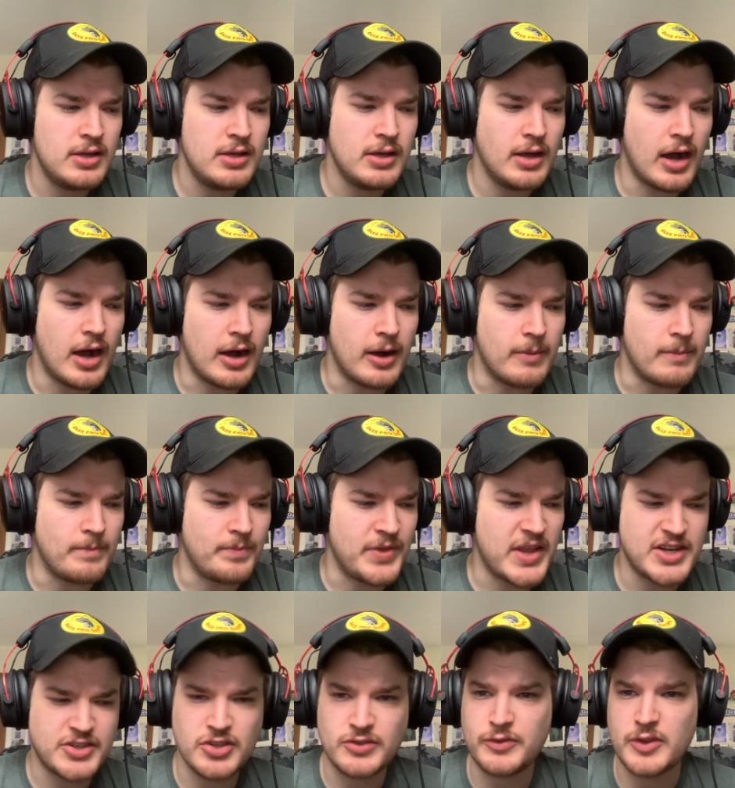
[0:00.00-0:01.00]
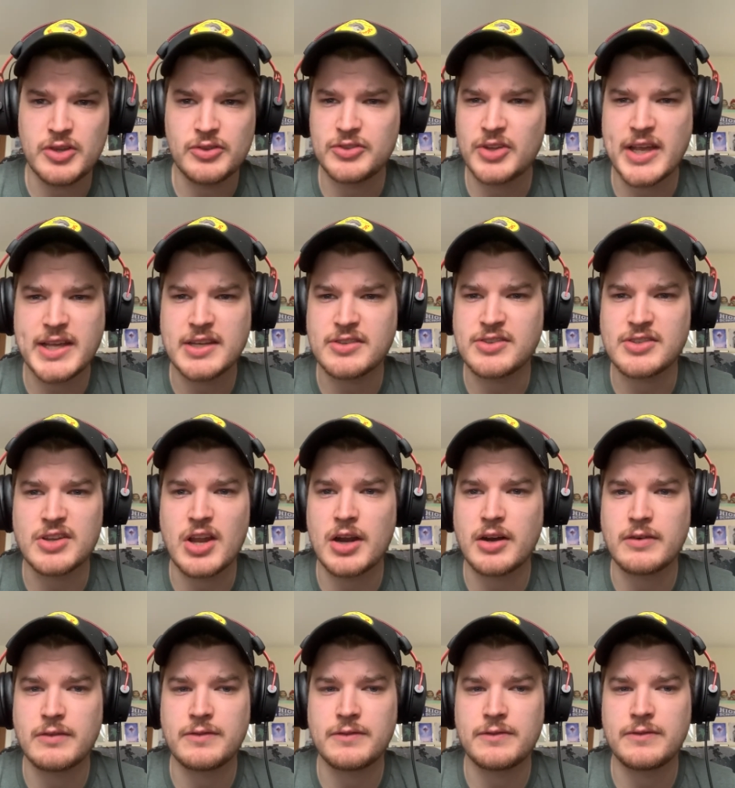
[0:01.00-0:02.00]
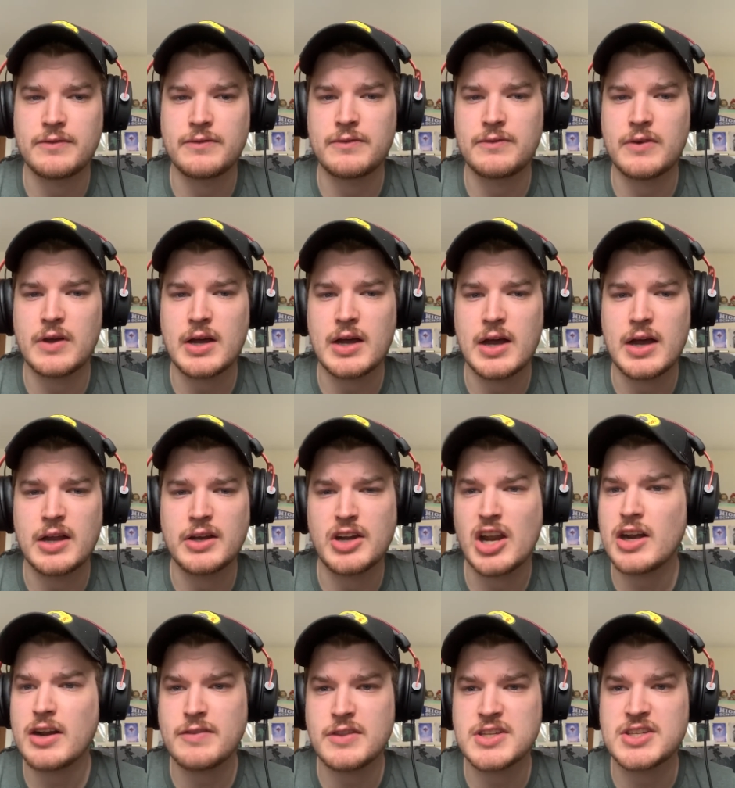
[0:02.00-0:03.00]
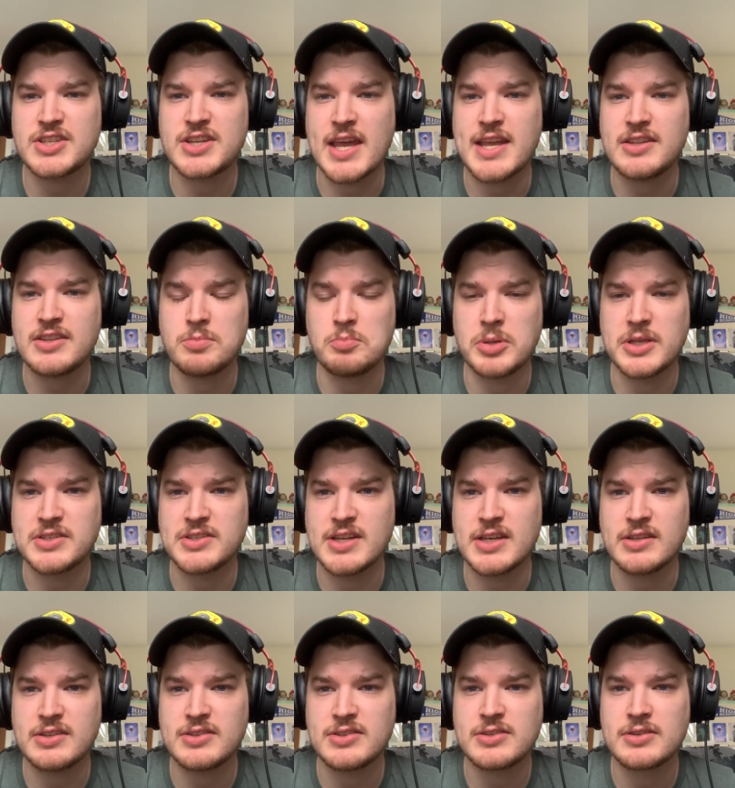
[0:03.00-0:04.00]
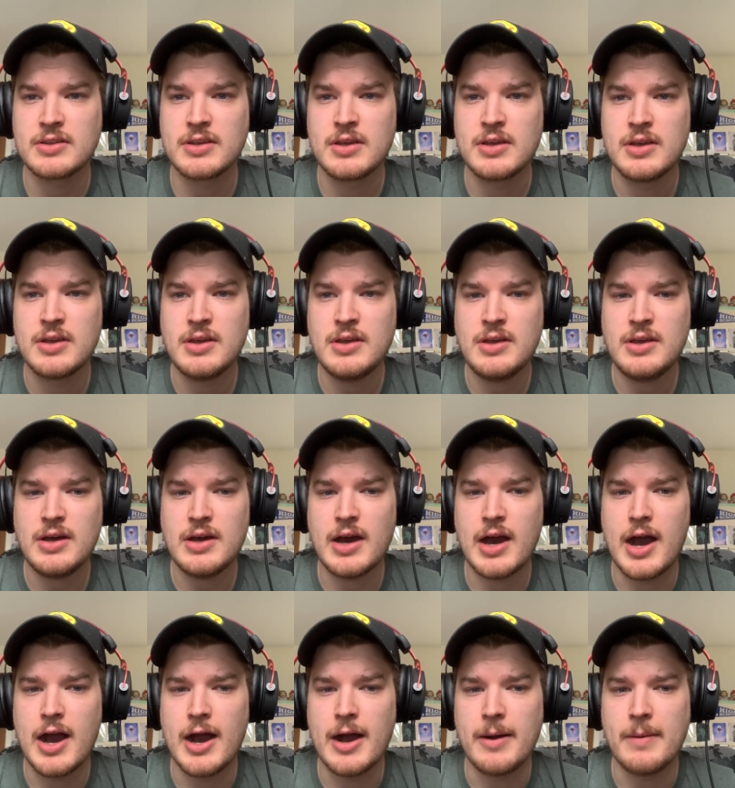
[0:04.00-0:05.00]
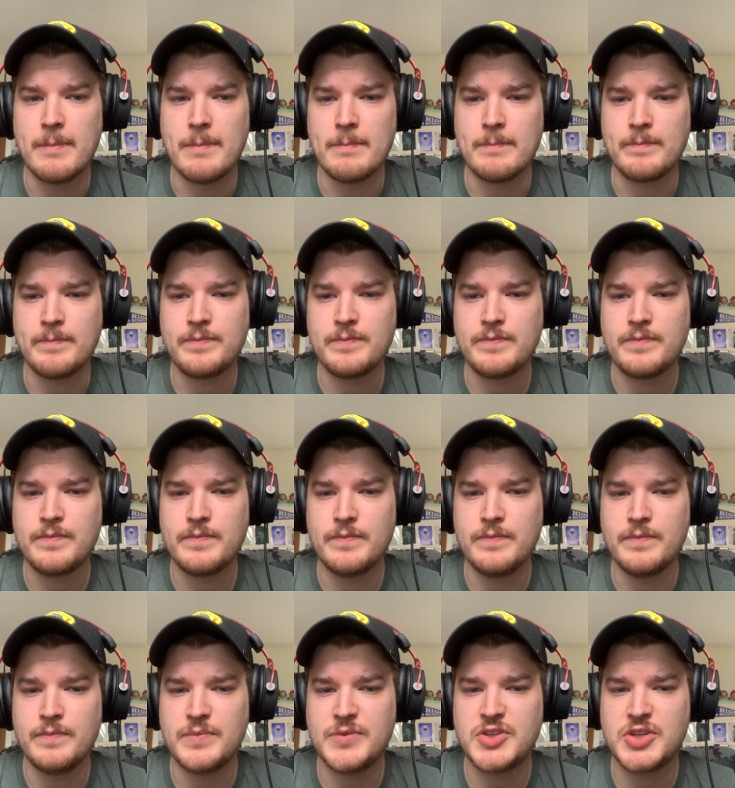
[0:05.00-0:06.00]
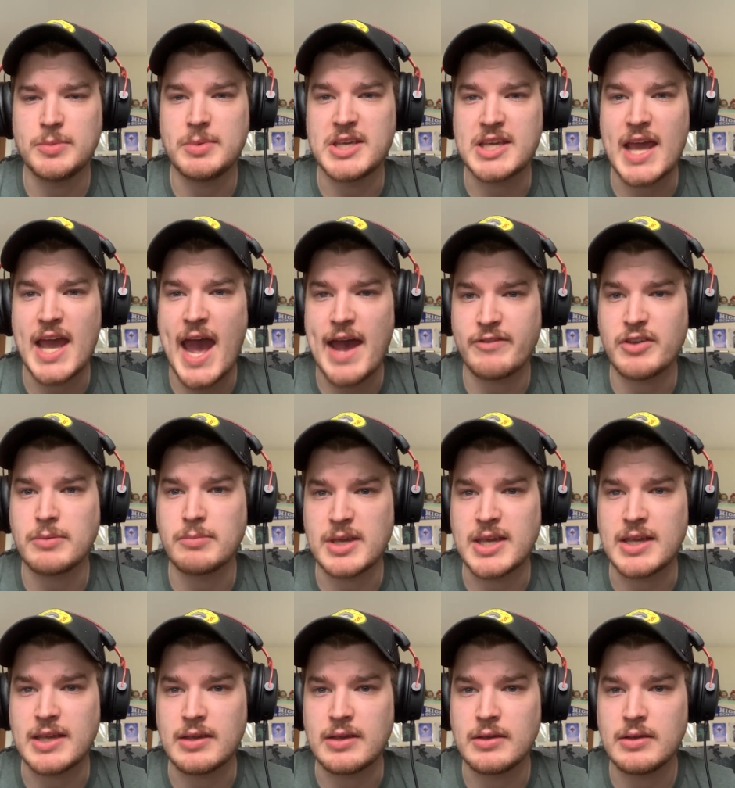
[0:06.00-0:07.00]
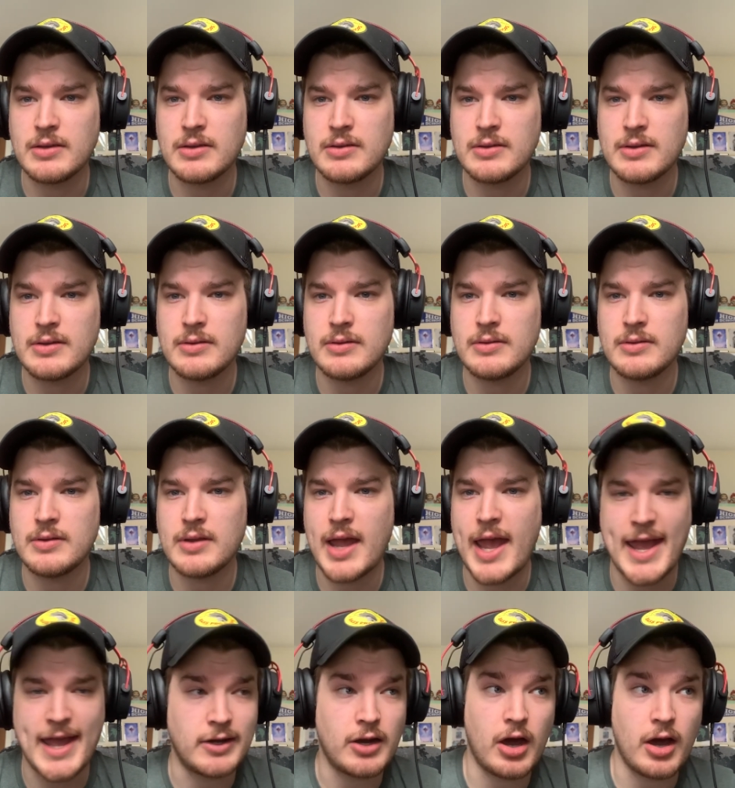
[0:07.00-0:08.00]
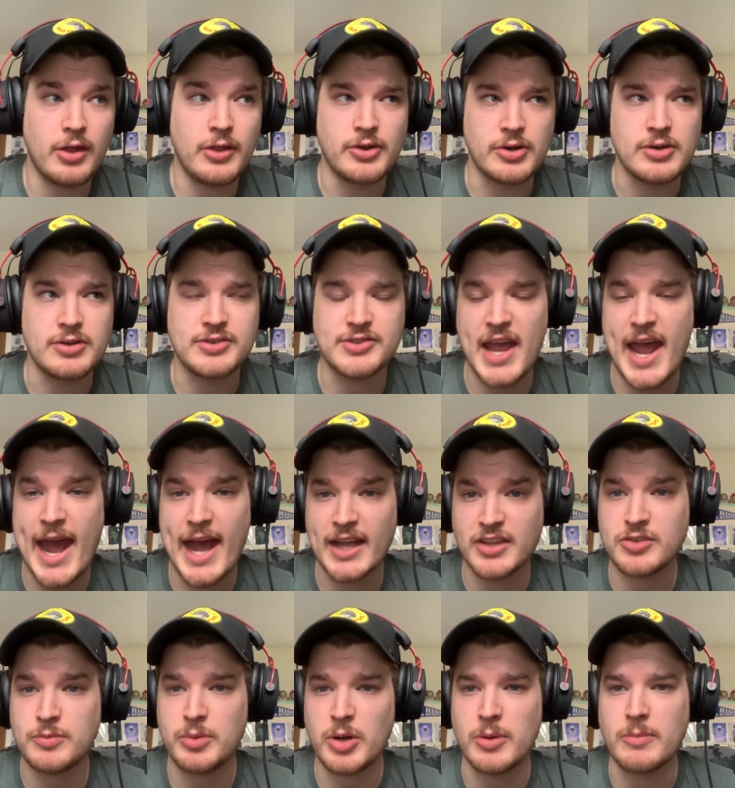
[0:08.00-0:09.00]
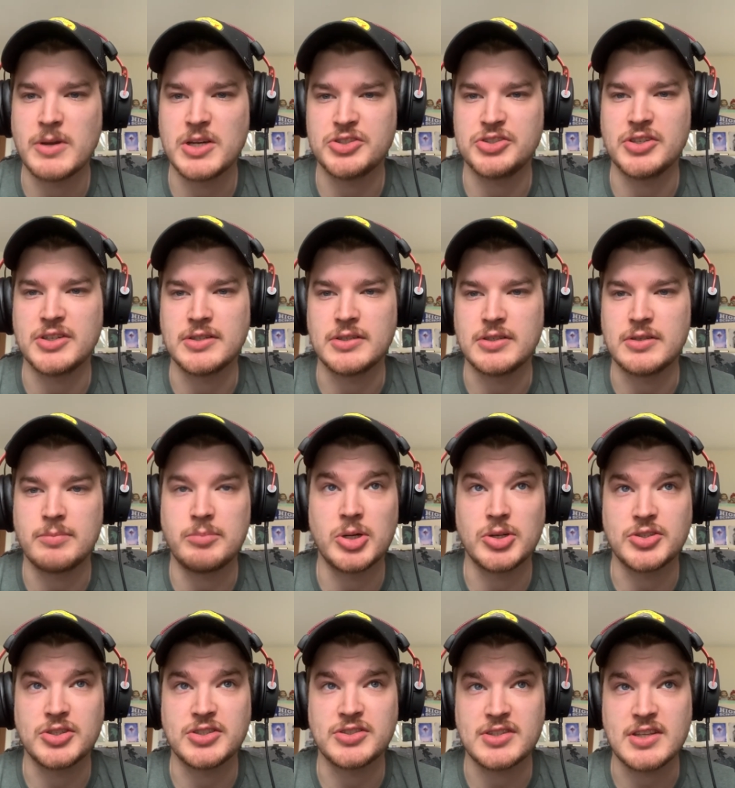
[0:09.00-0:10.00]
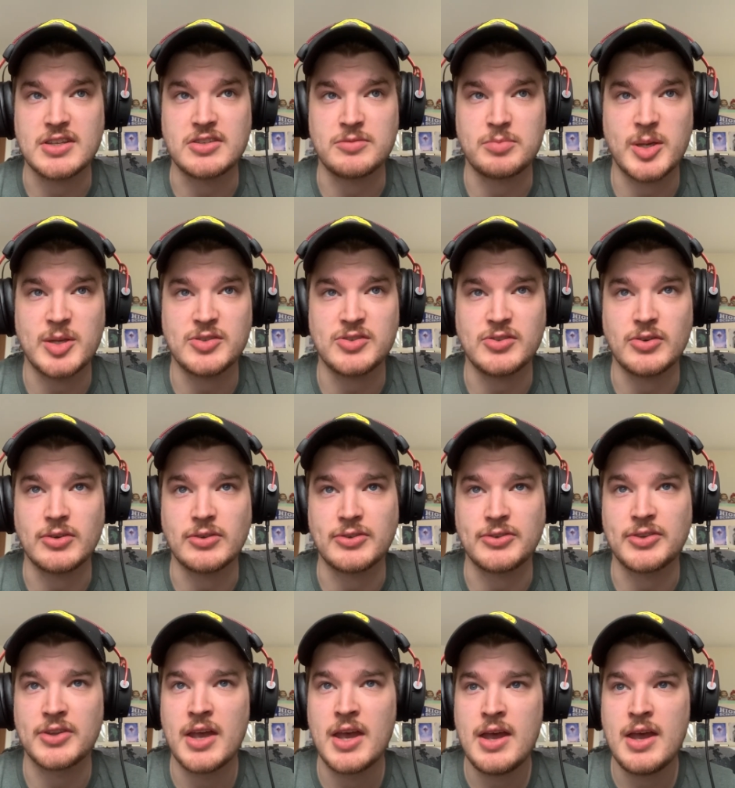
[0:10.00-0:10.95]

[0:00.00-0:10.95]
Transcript: It just feels like it's none of the state's business to be having me and others ask permission to purchase these pistols.